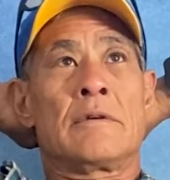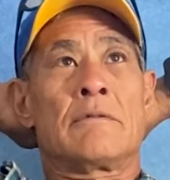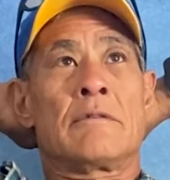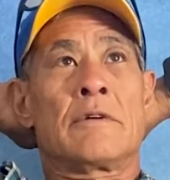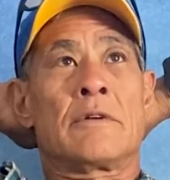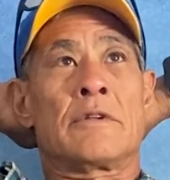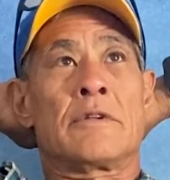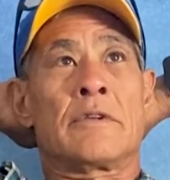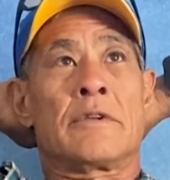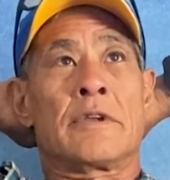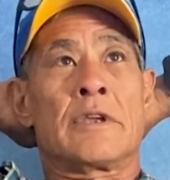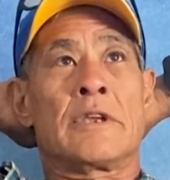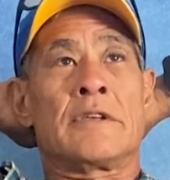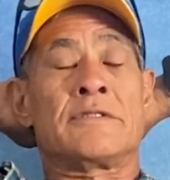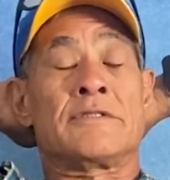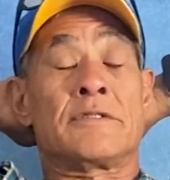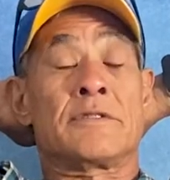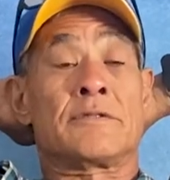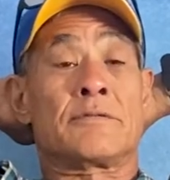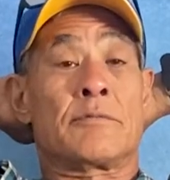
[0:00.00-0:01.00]
one of the
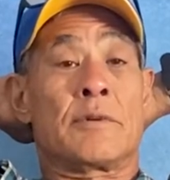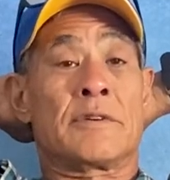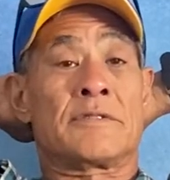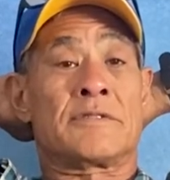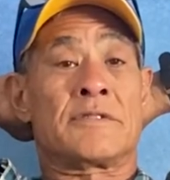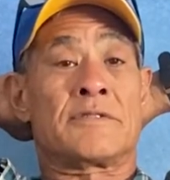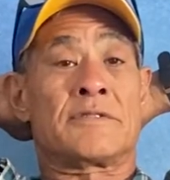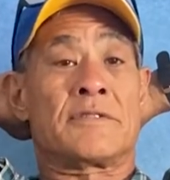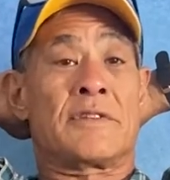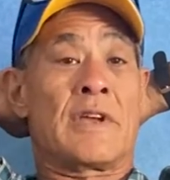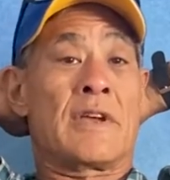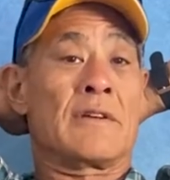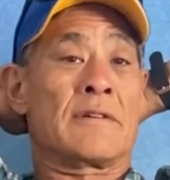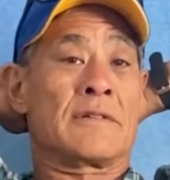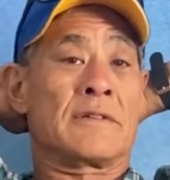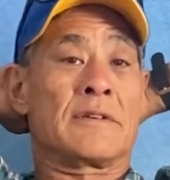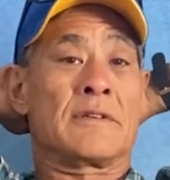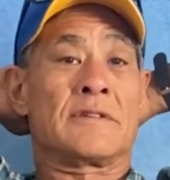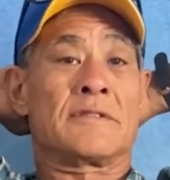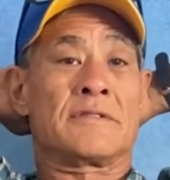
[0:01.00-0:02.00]
easiest ways to stay
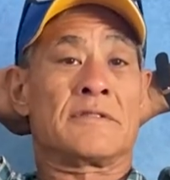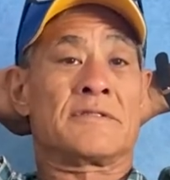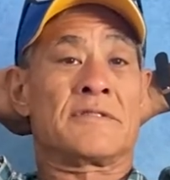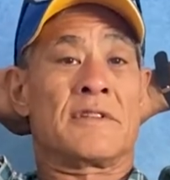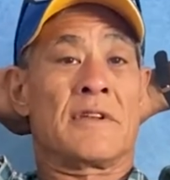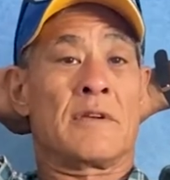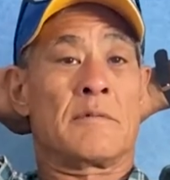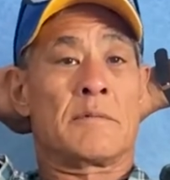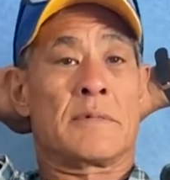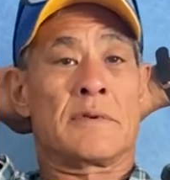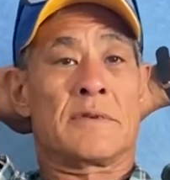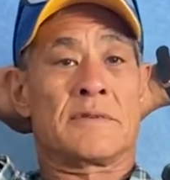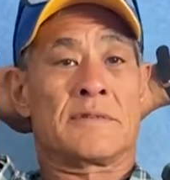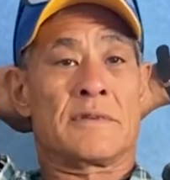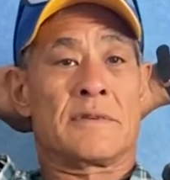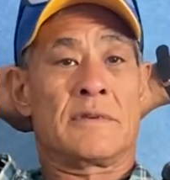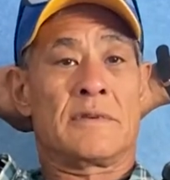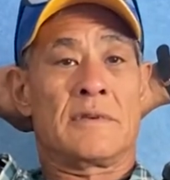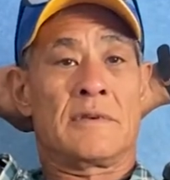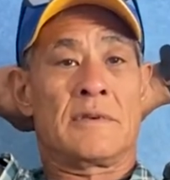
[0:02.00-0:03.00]
clean is to stay
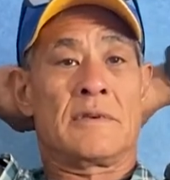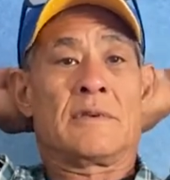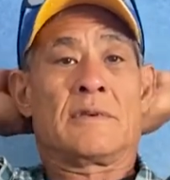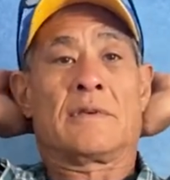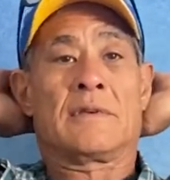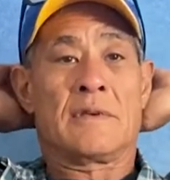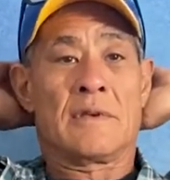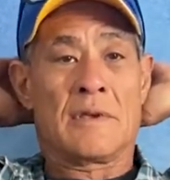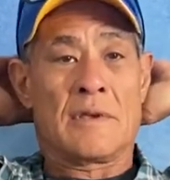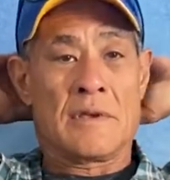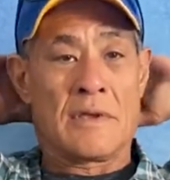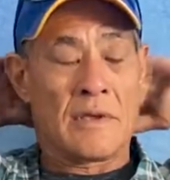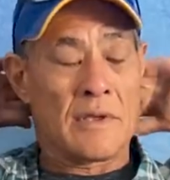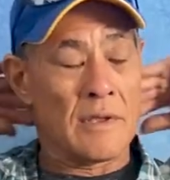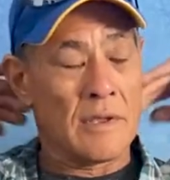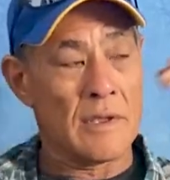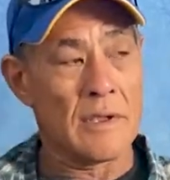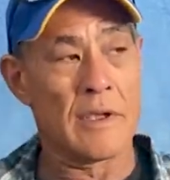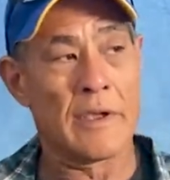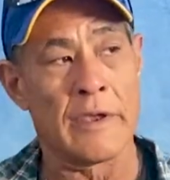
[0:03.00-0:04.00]
busy. Right,
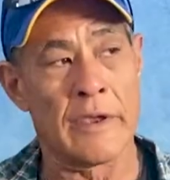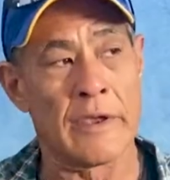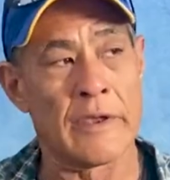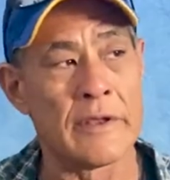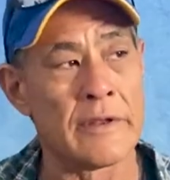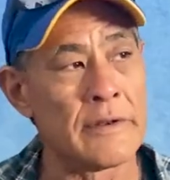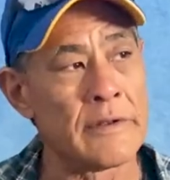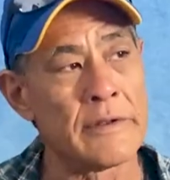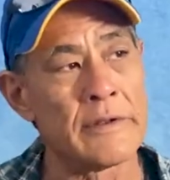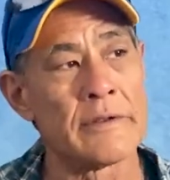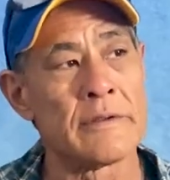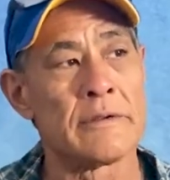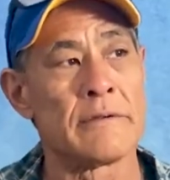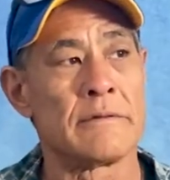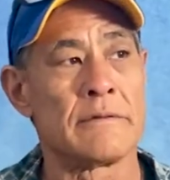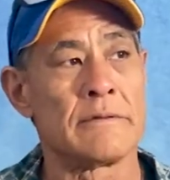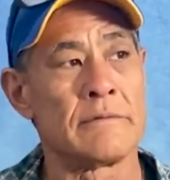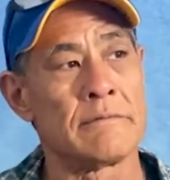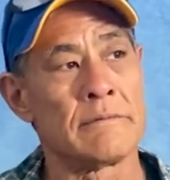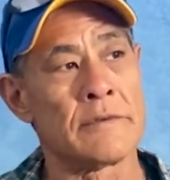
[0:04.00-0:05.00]
right. And,
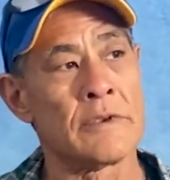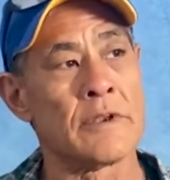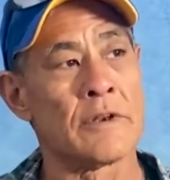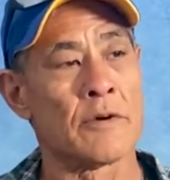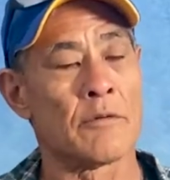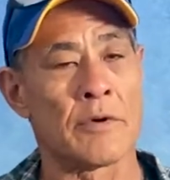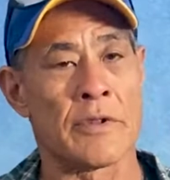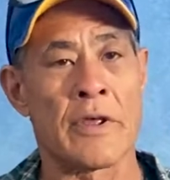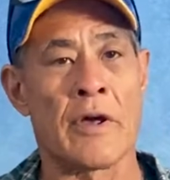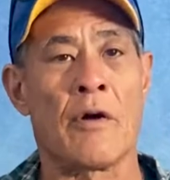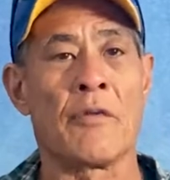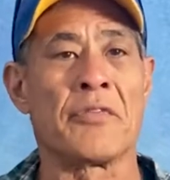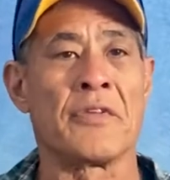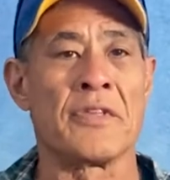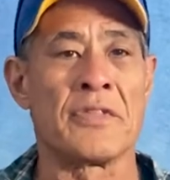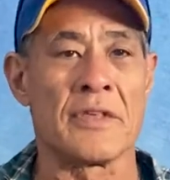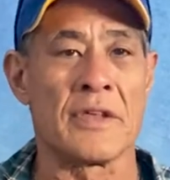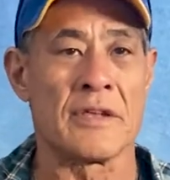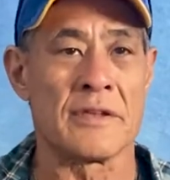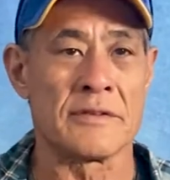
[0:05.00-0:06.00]
you know, with healthy
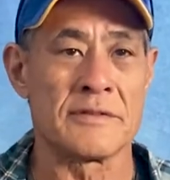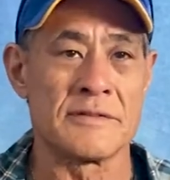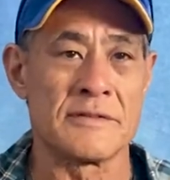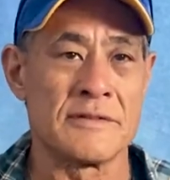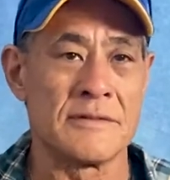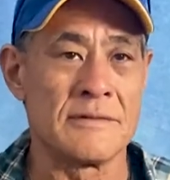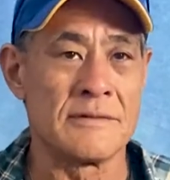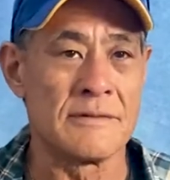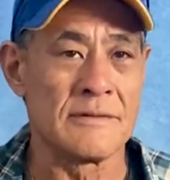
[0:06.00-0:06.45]
things.